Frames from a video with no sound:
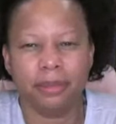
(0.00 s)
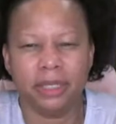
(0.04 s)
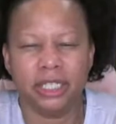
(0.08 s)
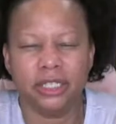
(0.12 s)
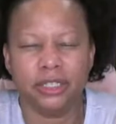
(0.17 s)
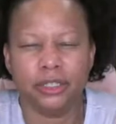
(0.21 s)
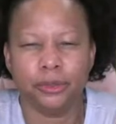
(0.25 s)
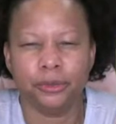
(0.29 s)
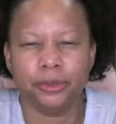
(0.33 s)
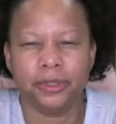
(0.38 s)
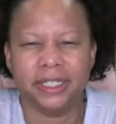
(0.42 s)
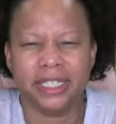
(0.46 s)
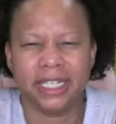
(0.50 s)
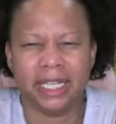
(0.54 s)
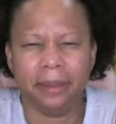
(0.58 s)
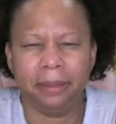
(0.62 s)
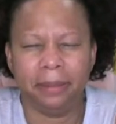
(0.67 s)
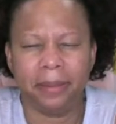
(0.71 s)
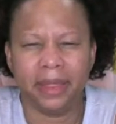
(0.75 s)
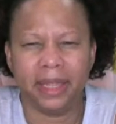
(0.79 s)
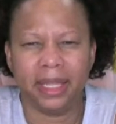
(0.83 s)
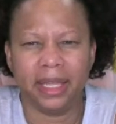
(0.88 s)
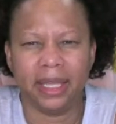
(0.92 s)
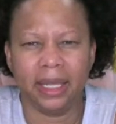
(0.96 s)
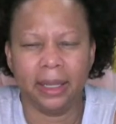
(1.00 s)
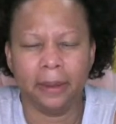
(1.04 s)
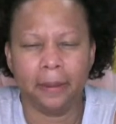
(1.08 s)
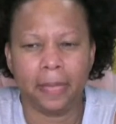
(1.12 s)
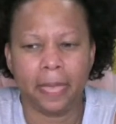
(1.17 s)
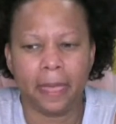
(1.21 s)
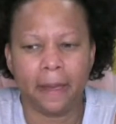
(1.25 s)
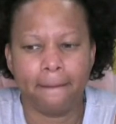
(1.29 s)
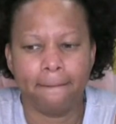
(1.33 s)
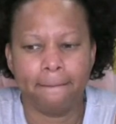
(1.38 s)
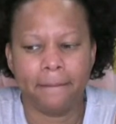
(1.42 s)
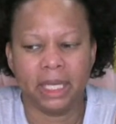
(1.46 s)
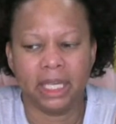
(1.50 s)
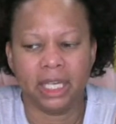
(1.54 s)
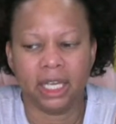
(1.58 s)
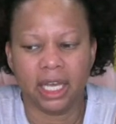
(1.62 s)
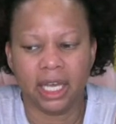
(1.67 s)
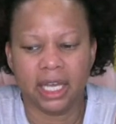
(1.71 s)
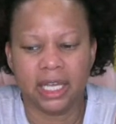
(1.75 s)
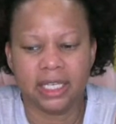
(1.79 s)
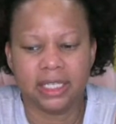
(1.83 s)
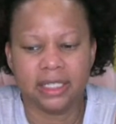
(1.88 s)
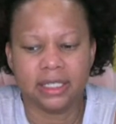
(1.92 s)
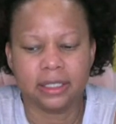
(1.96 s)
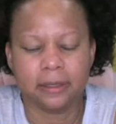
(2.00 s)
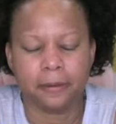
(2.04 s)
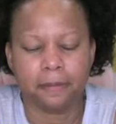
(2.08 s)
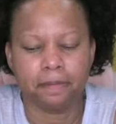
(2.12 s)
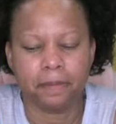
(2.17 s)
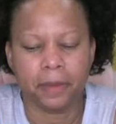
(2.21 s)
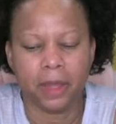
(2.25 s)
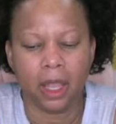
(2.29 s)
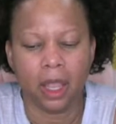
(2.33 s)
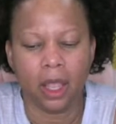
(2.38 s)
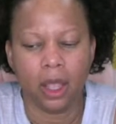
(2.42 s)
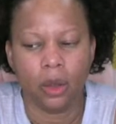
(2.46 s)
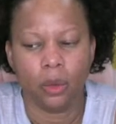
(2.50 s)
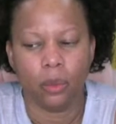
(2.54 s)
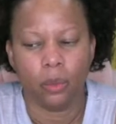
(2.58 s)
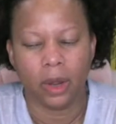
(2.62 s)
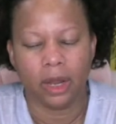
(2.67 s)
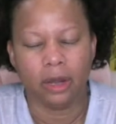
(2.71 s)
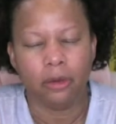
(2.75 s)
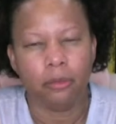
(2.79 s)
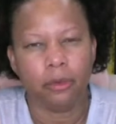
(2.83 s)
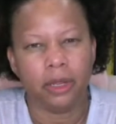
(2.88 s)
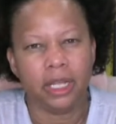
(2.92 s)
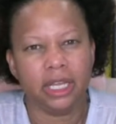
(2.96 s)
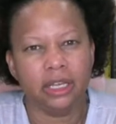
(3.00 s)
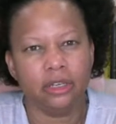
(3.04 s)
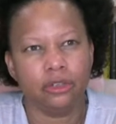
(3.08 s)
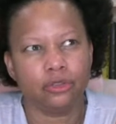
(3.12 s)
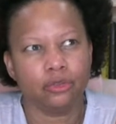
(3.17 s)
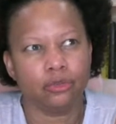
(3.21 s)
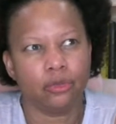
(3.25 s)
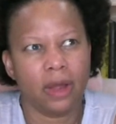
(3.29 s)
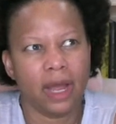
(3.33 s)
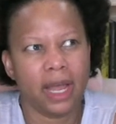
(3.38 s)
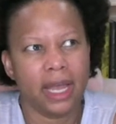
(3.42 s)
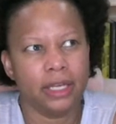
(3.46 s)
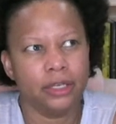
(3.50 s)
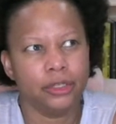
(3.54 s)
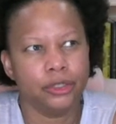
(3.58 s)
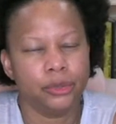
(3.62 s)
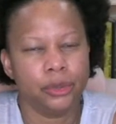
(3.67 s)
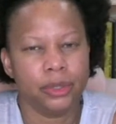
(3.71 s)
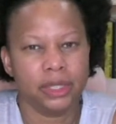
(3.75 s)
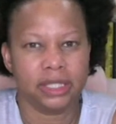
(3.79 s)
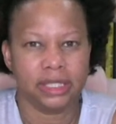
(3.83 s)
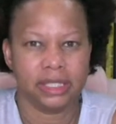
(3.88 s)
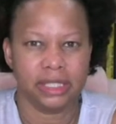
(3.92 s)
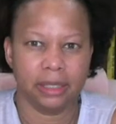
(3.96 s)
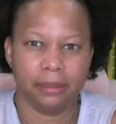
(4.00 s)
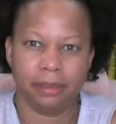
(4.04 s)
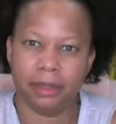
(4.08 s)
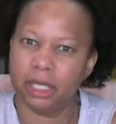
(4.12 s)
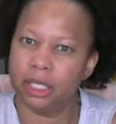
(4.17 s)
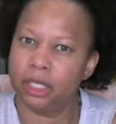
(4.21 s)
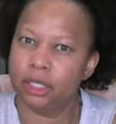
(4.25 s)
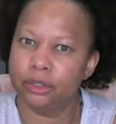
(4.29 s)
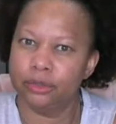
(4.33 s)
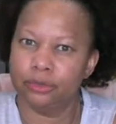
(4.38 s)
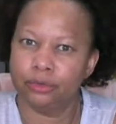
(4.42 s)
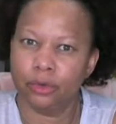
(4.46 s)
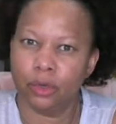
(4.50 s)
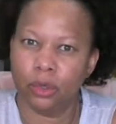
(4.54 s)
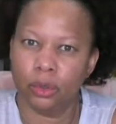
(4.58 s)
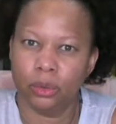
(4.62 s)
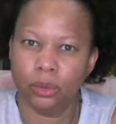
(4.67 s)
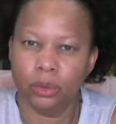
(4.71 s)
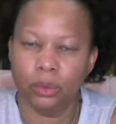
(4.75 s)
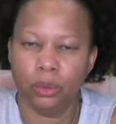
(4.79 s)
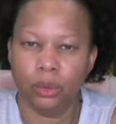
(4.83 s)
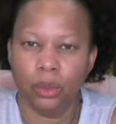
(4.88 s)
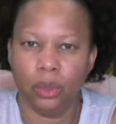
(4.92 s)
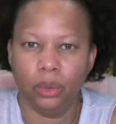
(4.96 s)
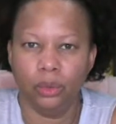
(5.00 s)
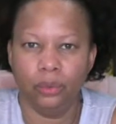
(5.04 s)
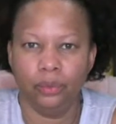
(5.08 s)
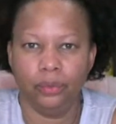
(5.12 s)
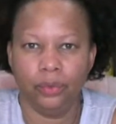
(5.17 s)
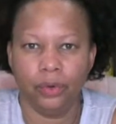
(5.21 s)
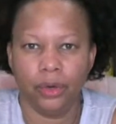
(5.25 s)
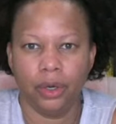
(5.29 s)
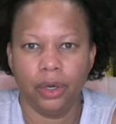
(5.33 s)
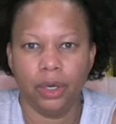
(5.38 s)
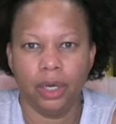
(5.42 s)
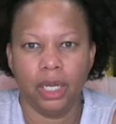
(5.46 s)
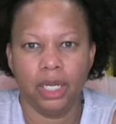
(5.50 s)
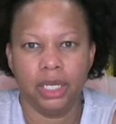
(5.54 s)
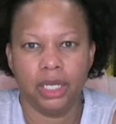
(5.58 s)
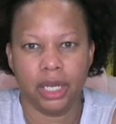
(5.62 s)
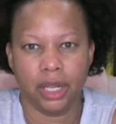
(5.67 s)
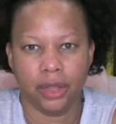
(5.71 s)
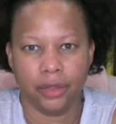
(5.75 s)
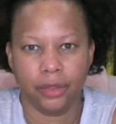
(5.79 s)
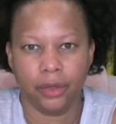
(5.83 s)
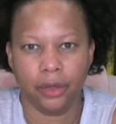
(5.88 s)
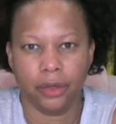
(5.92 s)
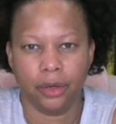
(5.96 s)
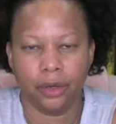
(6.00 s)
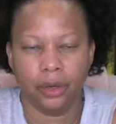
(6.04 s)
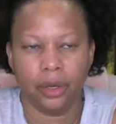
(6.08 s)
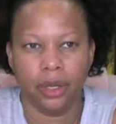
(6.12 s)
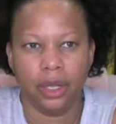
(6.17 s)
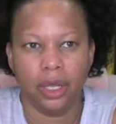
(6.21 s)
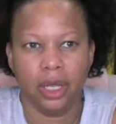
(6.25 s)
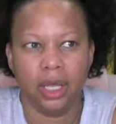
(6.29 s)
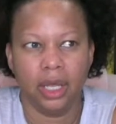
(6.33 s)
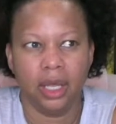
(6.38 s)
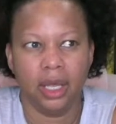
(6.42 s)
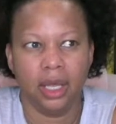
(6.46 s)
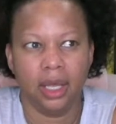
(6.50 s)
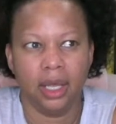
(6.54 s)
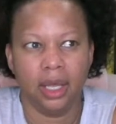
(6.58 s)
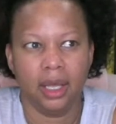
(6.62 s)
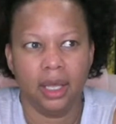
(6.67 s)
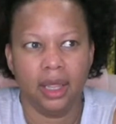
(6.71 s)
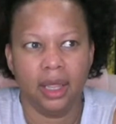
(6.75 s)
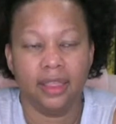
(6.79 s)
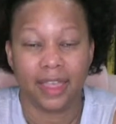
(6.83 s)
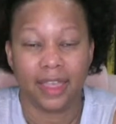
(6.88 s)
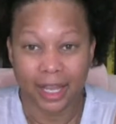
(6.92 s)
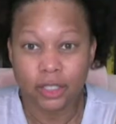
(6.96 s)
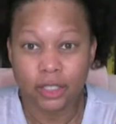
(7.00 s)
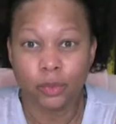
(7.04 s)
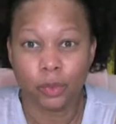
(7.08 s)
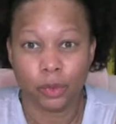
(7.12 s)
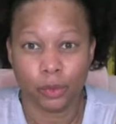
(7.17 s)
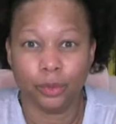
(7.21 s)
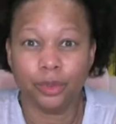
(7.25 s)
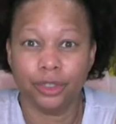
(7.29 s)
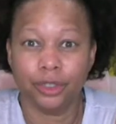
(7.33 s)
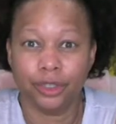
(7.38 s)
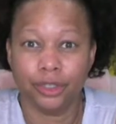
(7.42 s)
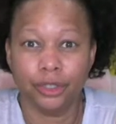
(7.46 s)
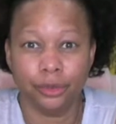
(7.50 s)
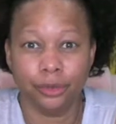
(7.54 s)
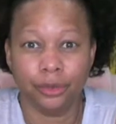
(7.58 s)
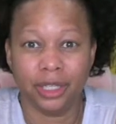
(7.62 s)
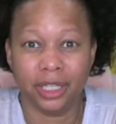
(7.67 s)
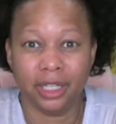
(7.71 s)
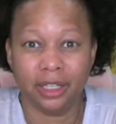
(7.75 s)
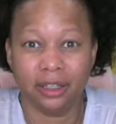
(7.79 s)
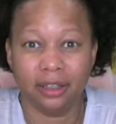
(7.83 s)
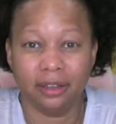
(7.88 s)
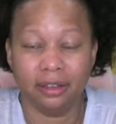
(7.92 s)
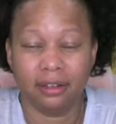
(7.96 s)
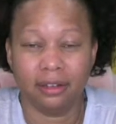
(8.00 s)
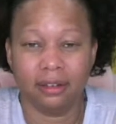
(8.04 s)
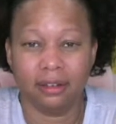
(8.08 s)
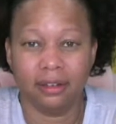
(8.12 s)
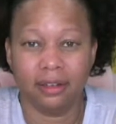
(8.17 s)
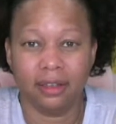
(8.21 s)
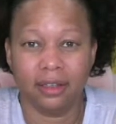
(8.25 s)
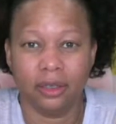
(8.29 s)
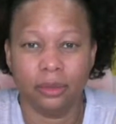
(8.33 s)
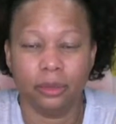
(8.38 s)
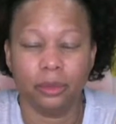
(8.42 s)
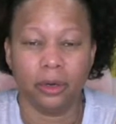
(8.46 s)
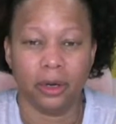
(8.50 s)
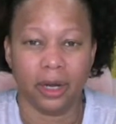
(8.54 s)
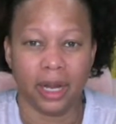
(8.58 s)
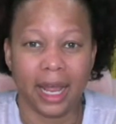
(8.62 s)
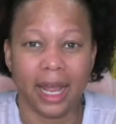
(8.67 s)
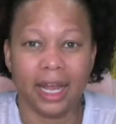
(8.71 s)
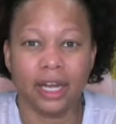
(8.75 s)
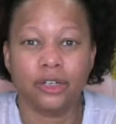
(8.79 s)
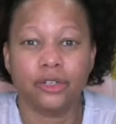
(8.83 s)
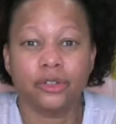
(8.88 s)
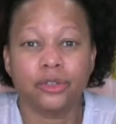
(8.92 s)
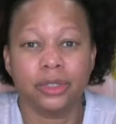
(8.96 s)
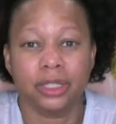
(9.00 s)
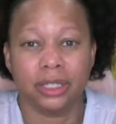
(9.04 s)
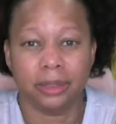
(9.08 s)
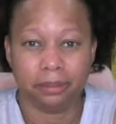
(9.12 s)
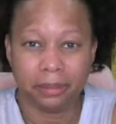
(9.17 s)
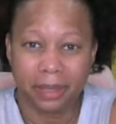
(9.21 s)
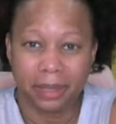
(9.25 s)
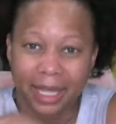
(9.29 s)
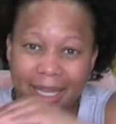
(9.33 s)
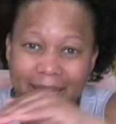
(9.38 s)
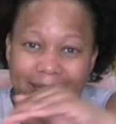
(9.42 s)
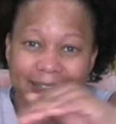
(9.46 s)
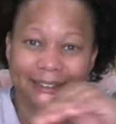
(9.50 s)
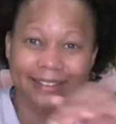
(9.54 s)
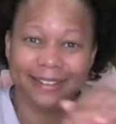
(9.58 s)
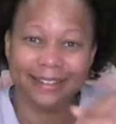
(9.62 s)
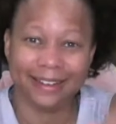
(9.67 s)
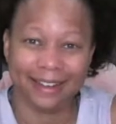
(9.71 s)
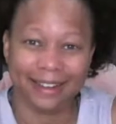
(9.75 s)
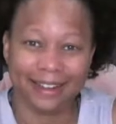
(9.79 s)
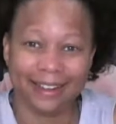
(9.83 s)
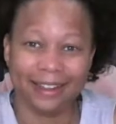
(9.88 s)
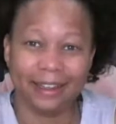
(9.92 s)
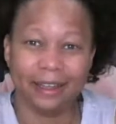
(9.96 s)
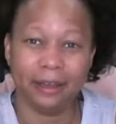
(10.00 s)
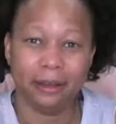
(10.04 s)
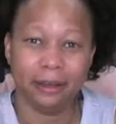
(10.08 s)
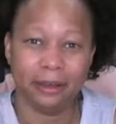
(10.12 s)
so deeply because when we try to exhibit control over another, that's what we're doing. We're actually painting